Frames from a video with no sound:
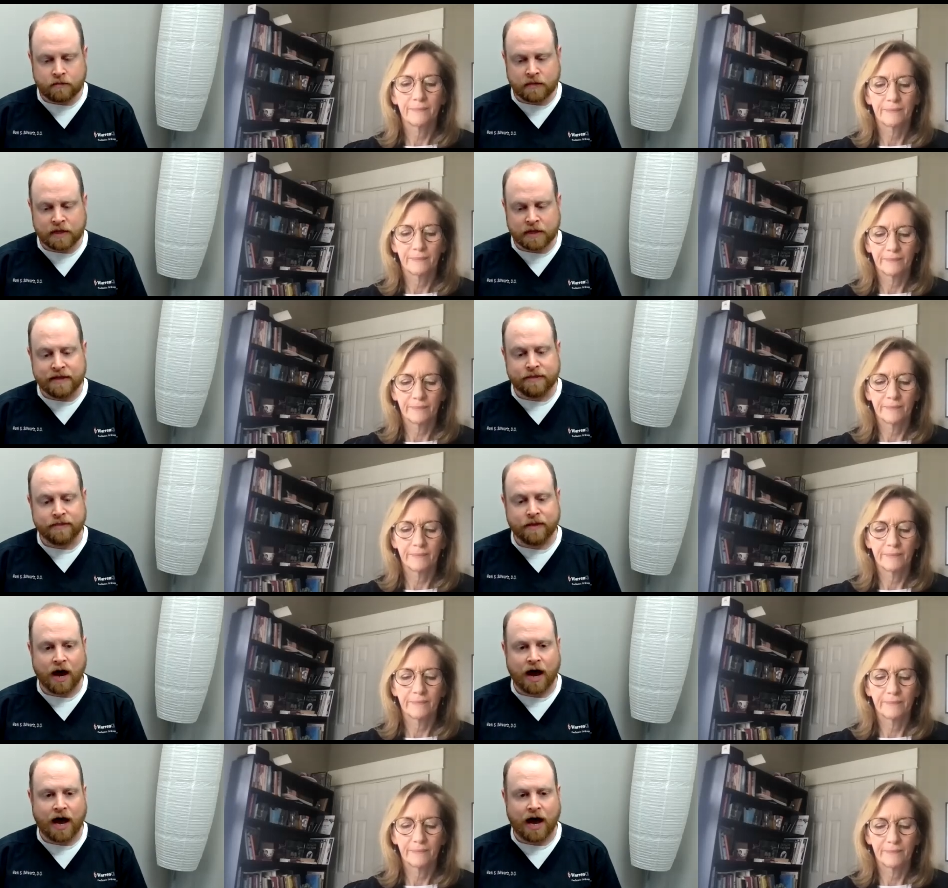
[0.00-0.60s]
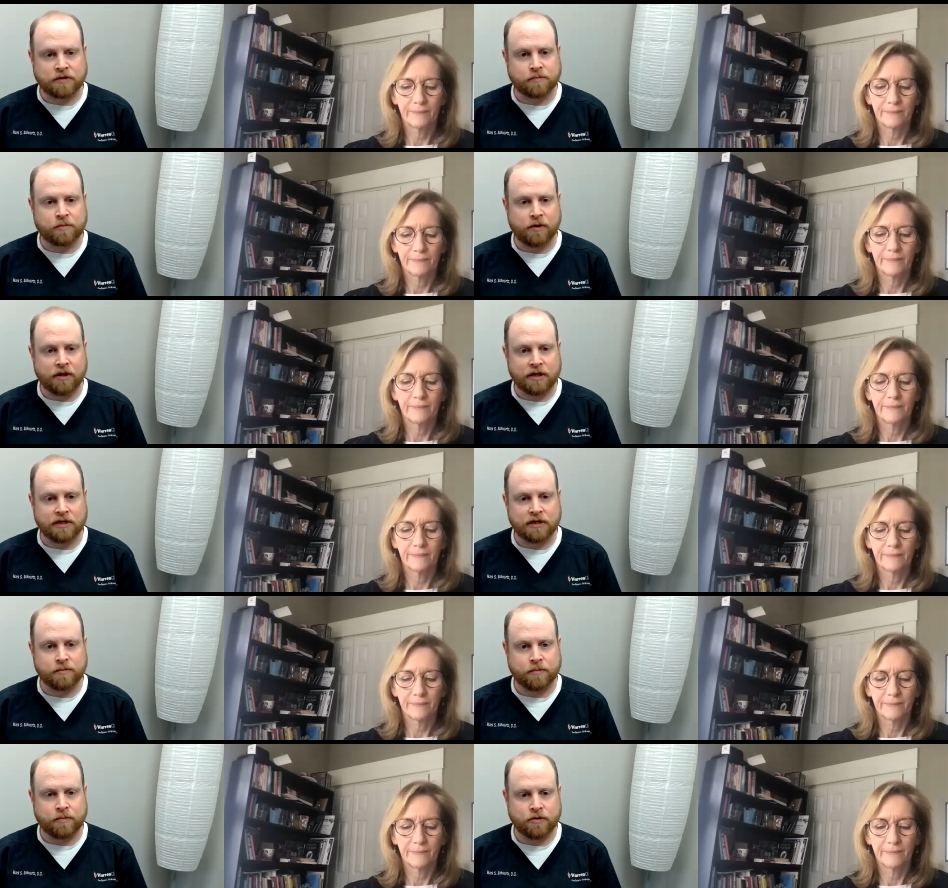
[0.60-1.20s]
Speaker 1: in the hospital
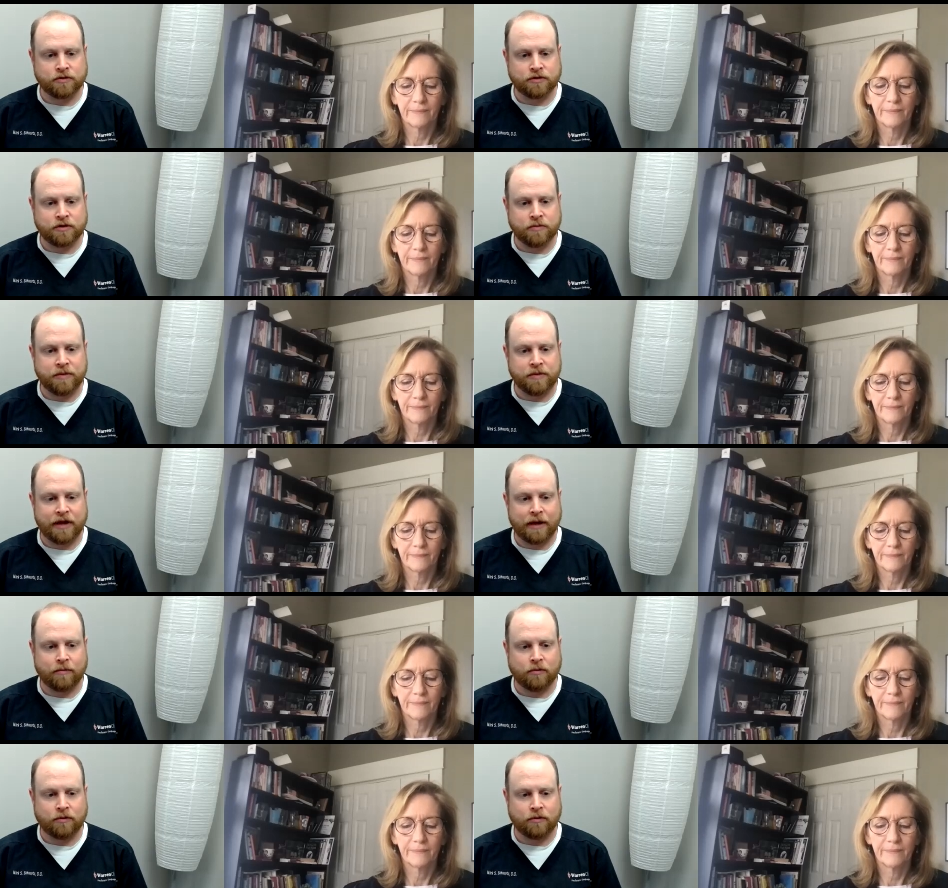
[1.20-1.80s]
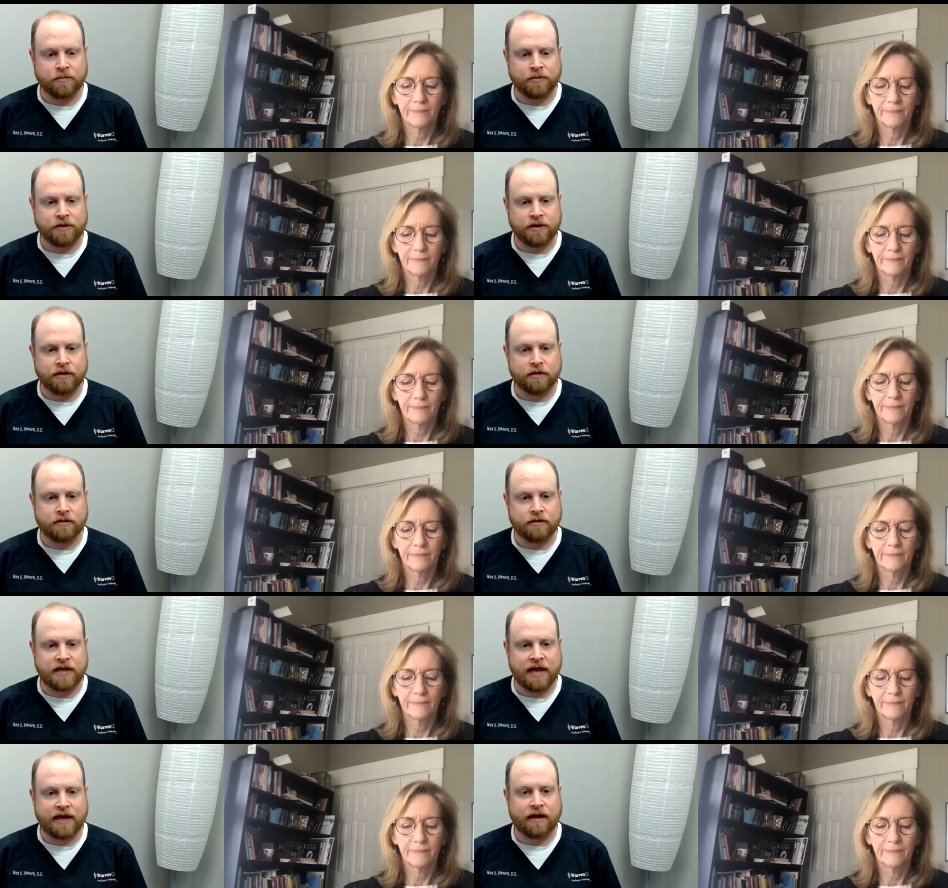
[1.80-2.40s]
as opposed to being able to be
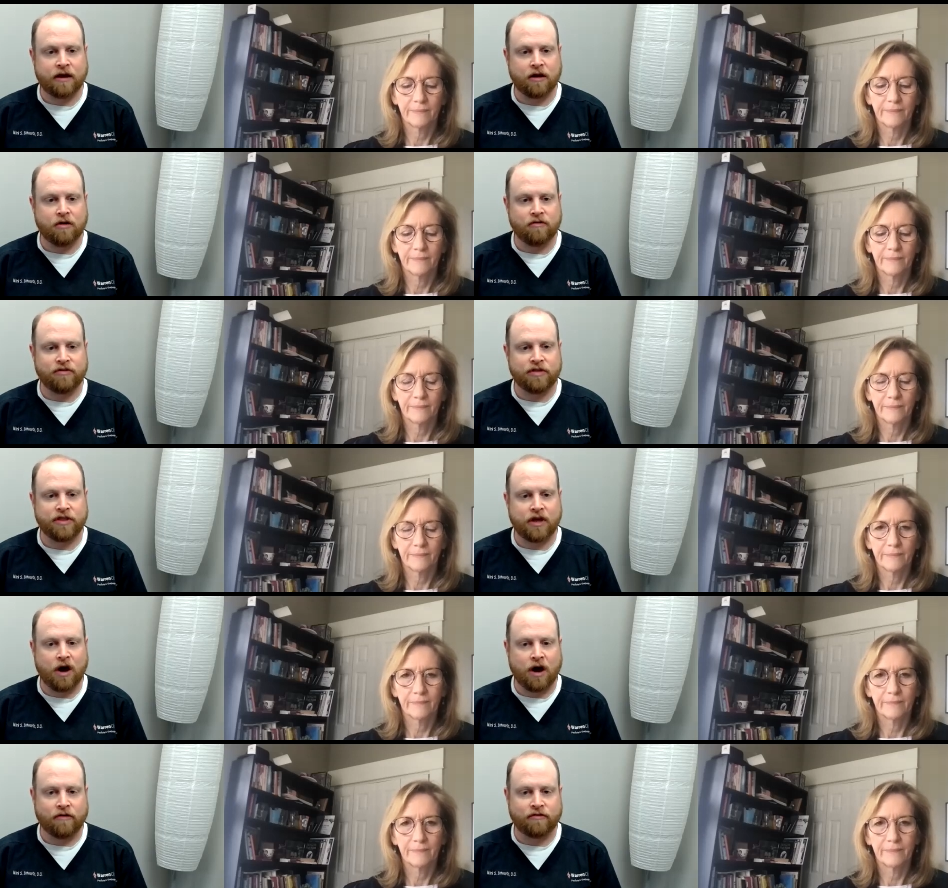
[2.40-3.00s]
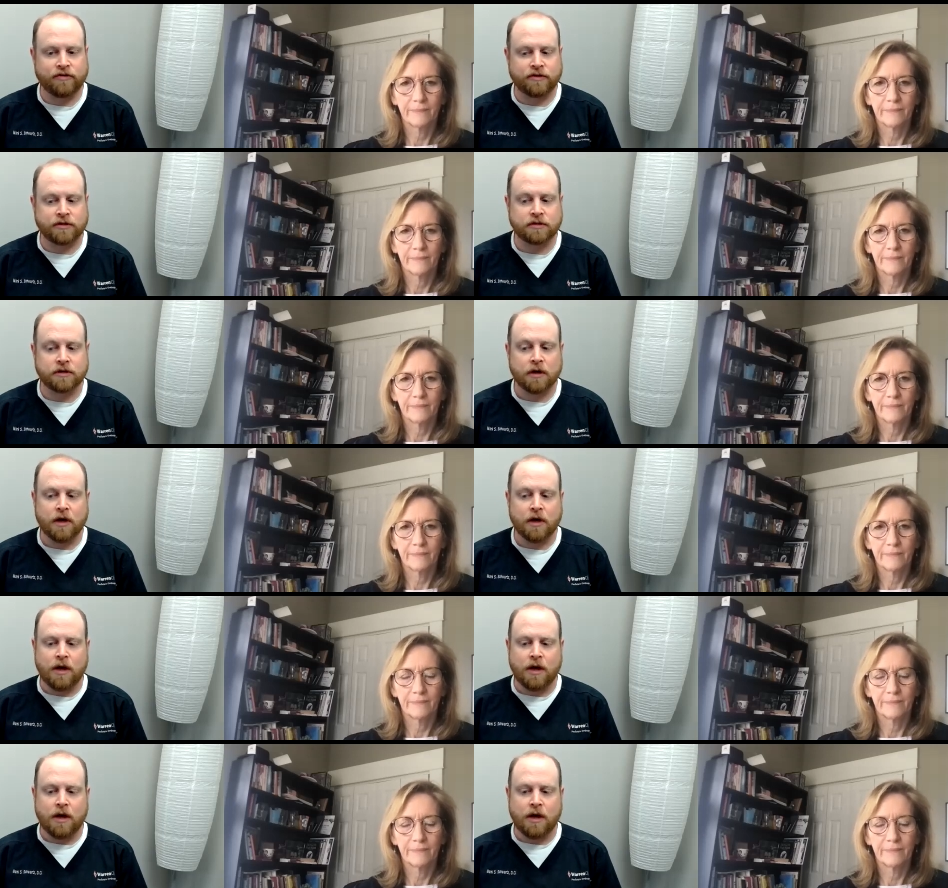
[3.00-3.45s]
taken care of in the office.